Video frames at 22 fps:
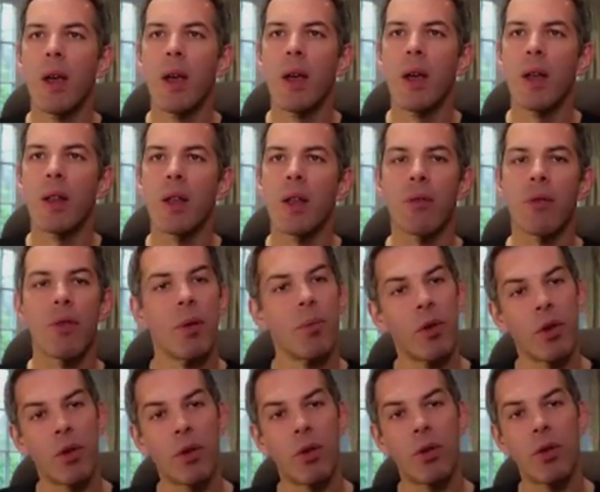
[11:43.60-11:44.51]
Now, in terms
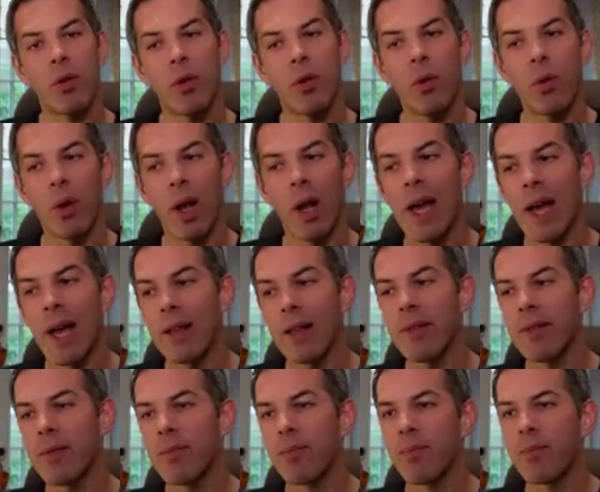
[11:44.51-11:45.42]
of Google
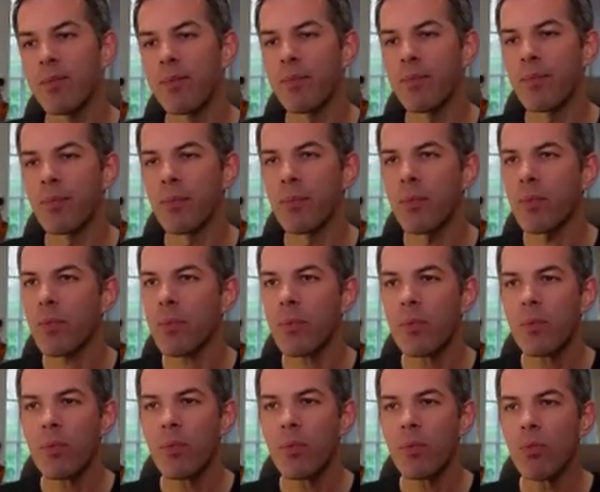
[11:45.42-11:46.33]
Ads,
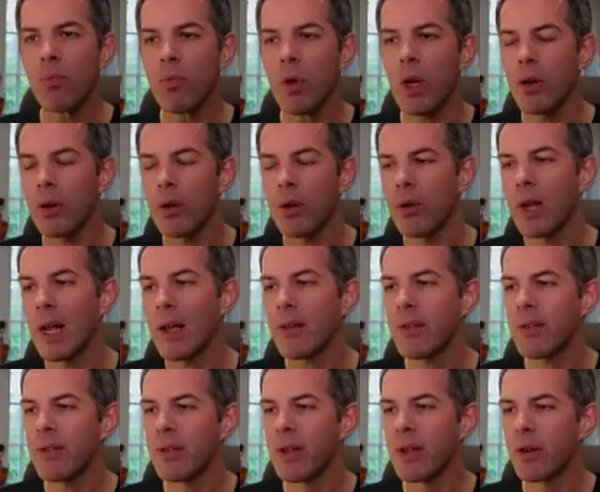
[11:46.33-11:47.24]
Google
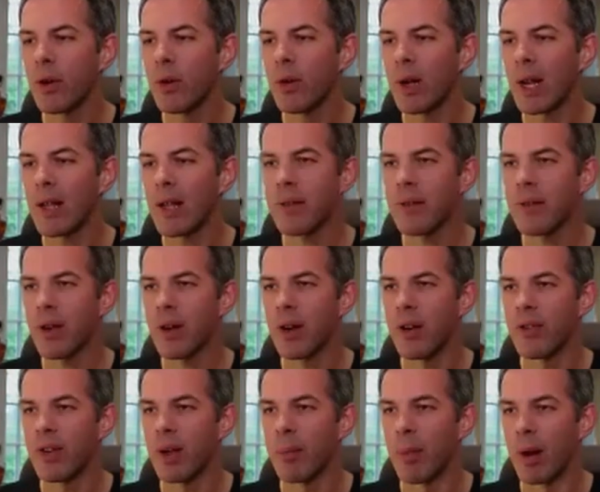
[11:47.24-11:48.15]
Ads is kind
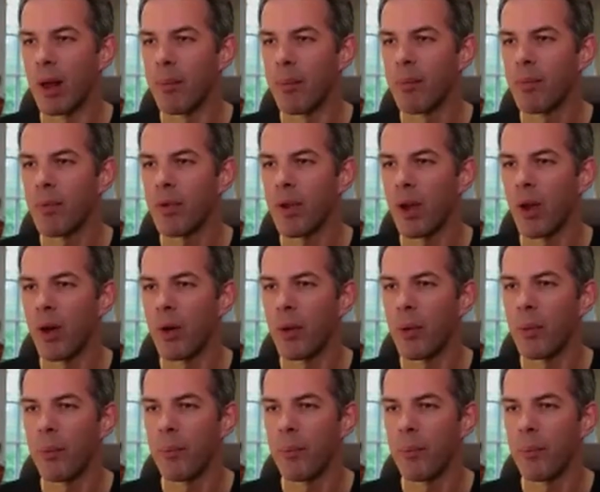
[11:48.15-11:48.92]
of similar. So